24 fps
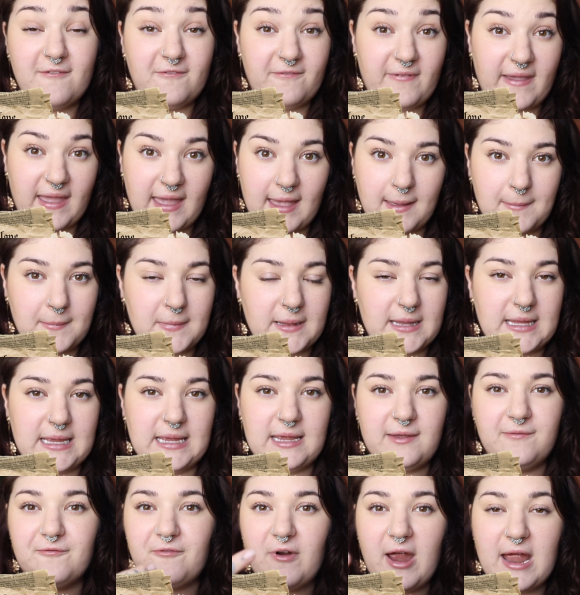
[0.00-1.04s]

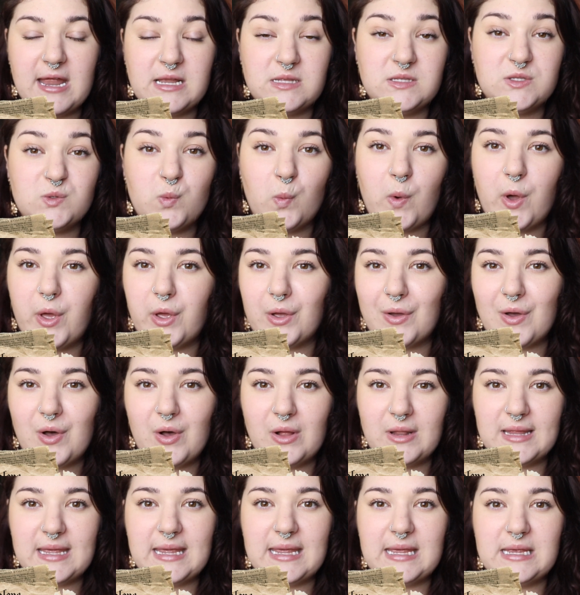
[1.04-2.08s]
family, friends, work
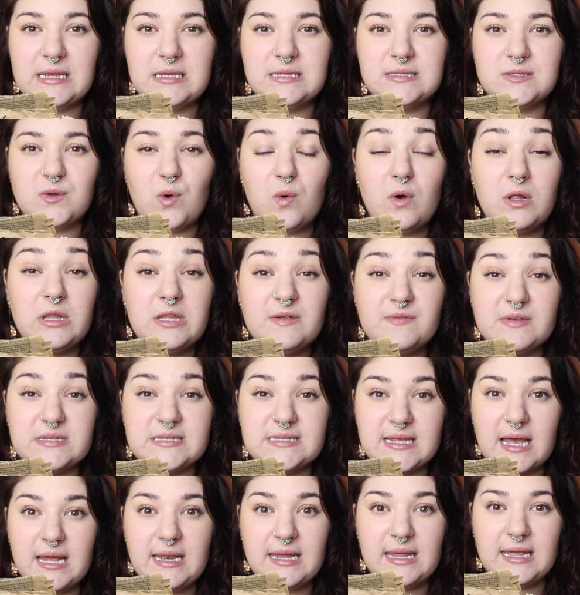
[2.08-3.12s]
colleagues, all of a
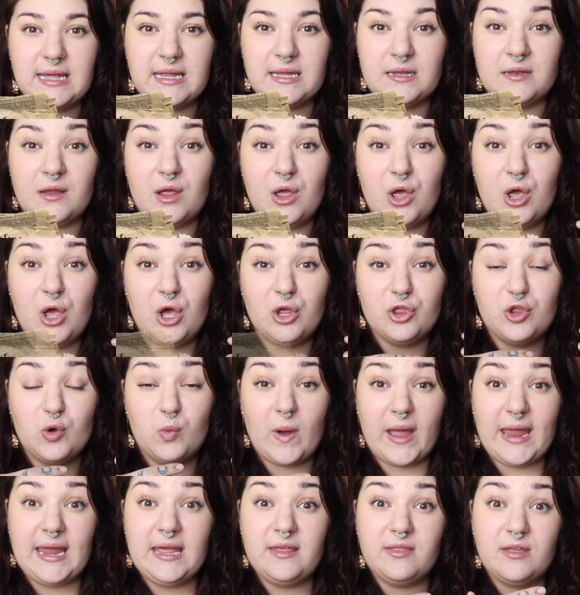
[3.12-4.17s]
sudden the
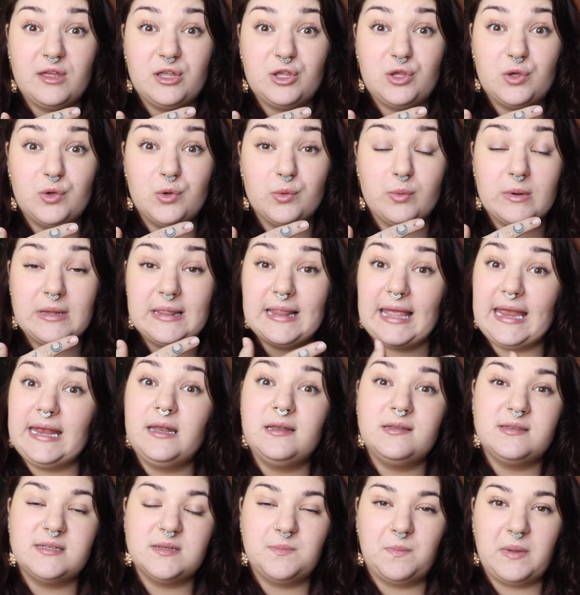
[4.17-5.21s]
way that you
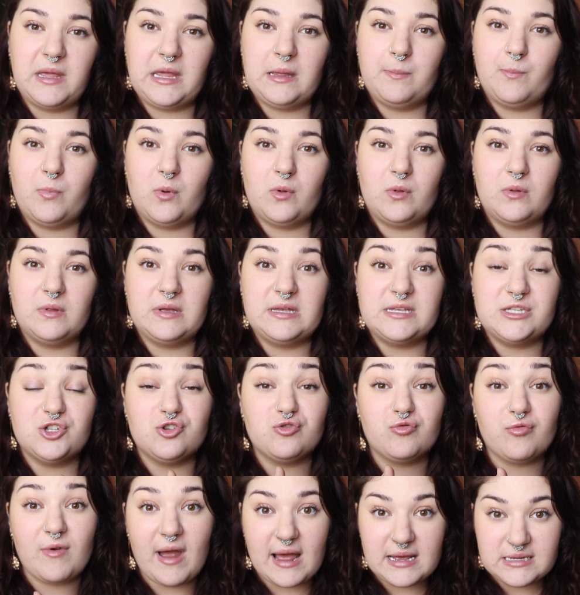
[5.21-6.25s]
related to people is
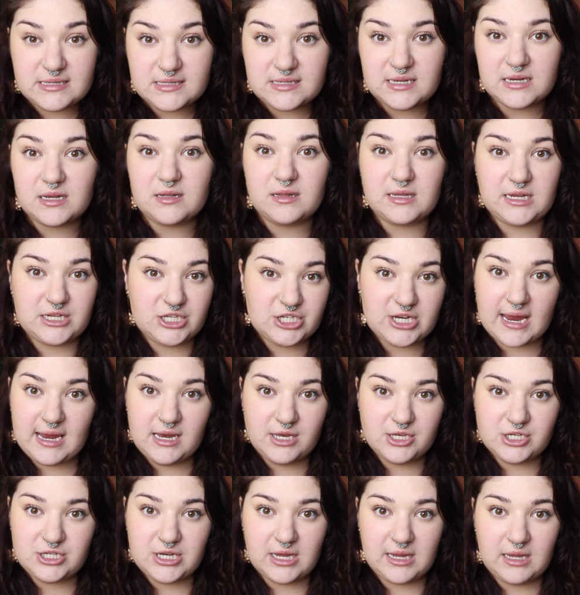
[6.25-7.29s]
drastically
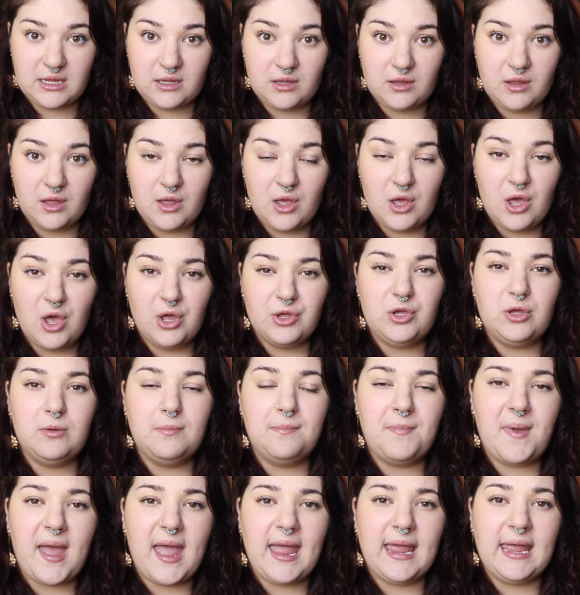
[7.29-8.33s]
changing. You
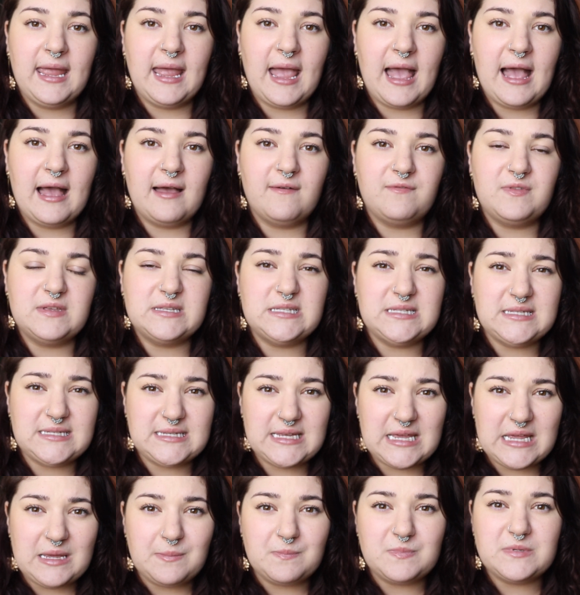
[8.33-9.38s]
may have this
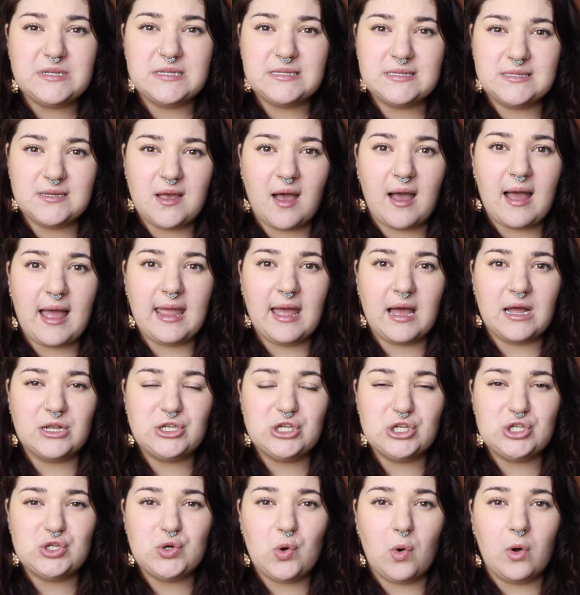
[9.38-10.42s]
deep desire
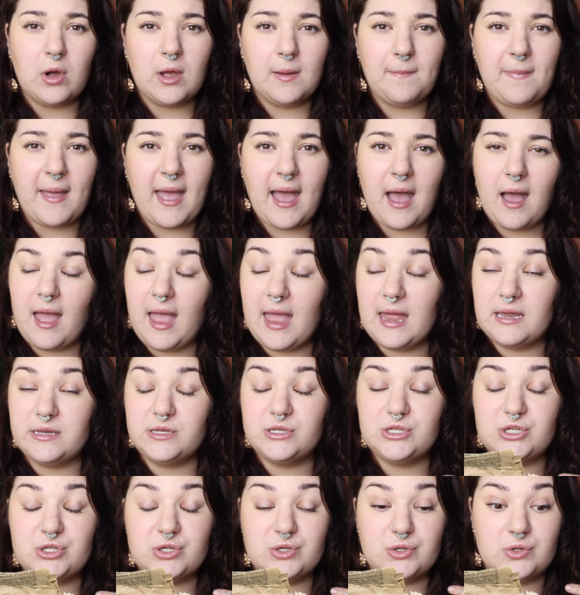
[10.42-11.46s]
to talk about
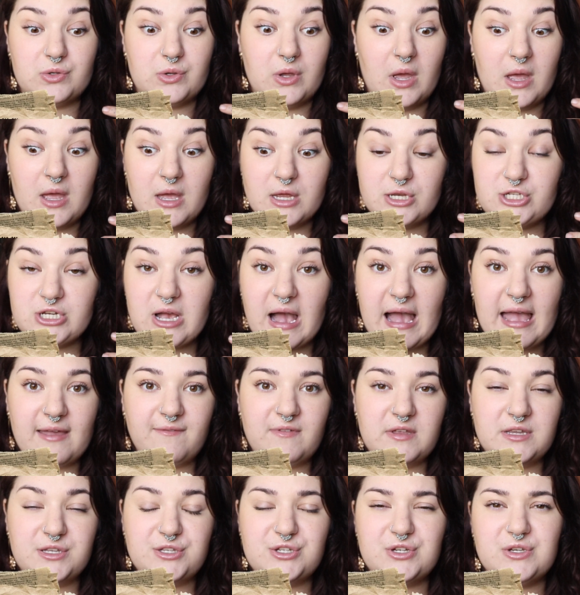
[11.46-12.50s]
and to
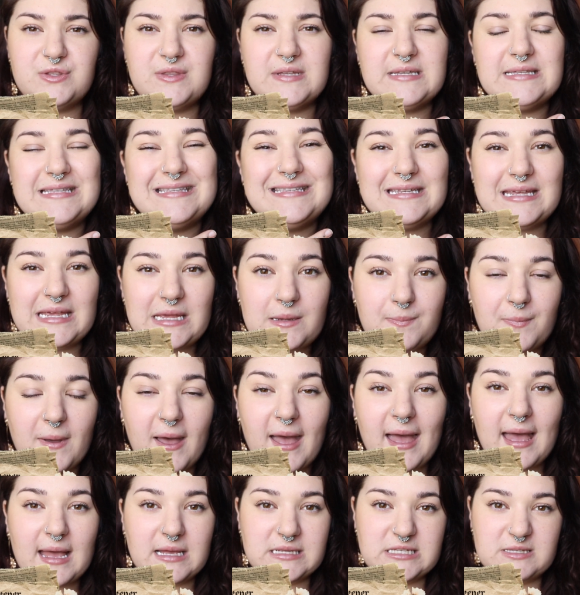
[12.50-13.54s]
dive into the deeper
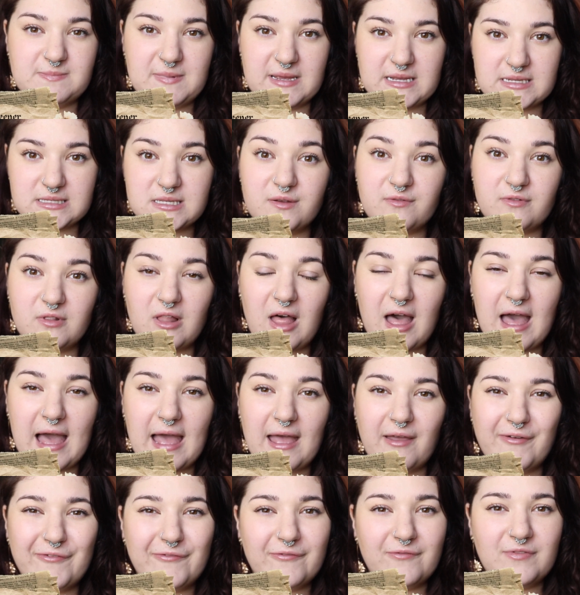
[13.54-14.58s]
aspects of
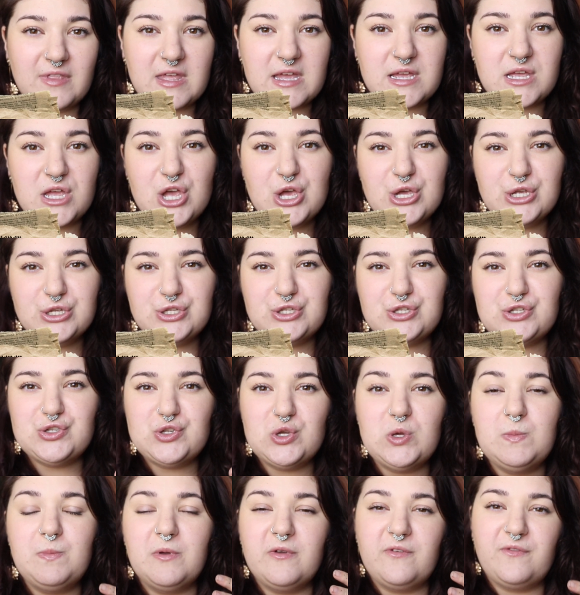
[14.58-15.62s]
life, that
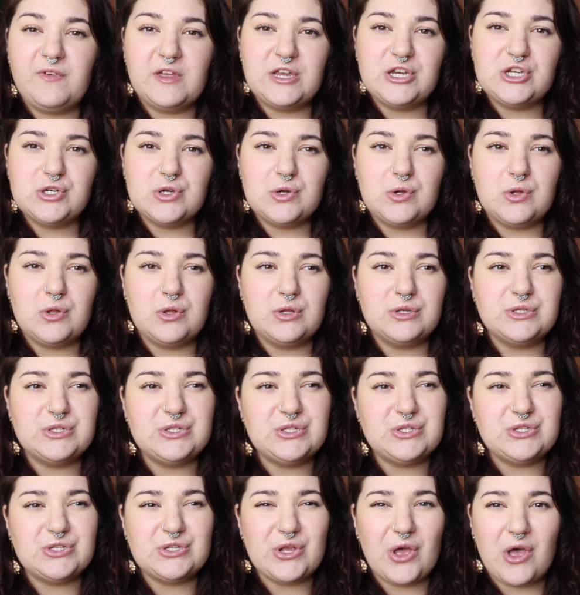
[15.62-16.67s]
superficial,
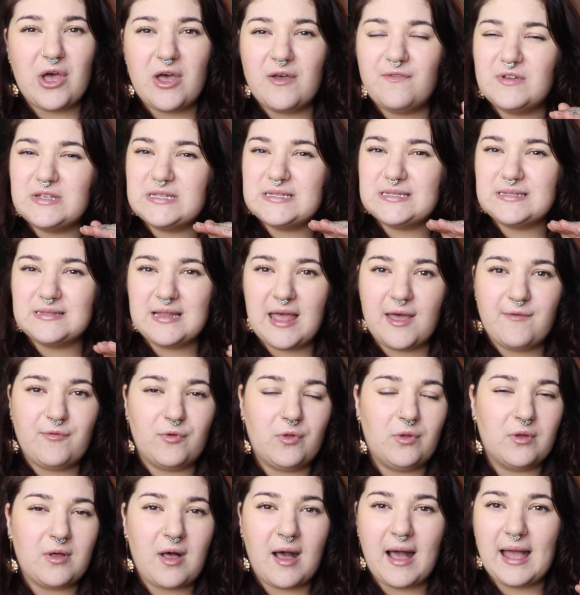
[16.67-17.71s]
surface
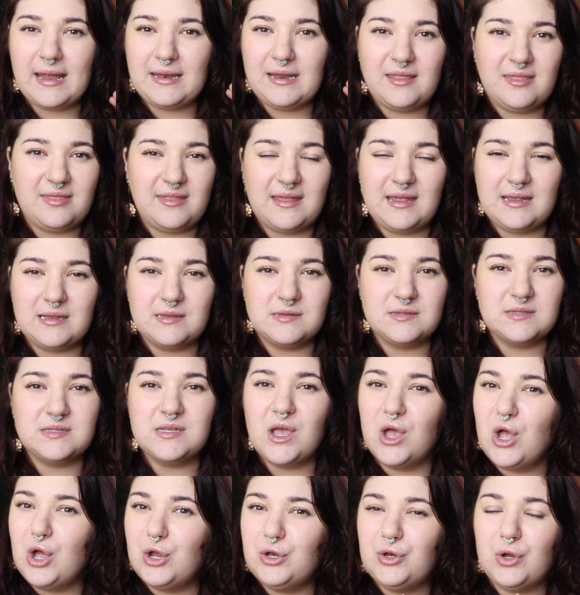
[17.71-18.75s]
level kind of things
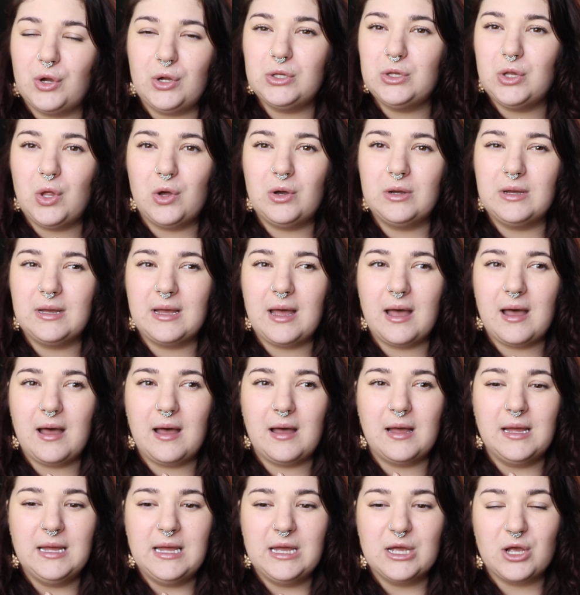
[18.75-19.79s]
no
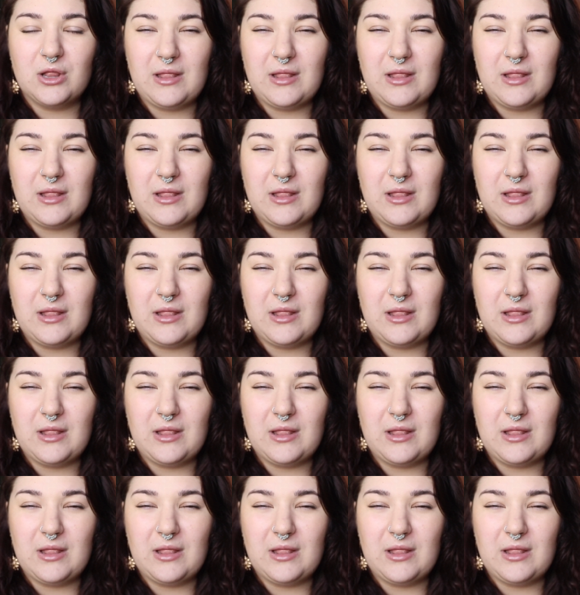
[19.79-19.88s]
longer